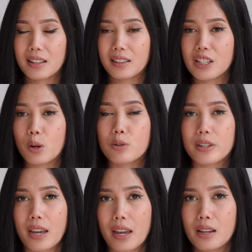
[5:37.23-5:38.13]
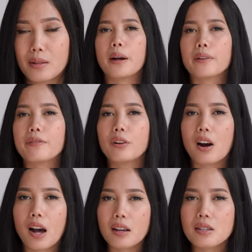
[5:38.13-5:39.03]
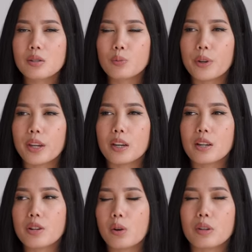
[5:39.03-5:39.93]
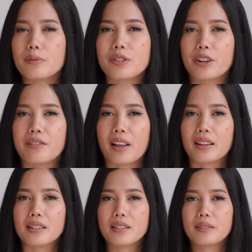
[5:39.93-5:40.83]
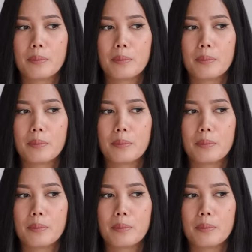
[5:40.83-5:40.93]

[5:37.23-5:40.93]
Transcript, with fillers: They don't eat, but for us, we don't observe that.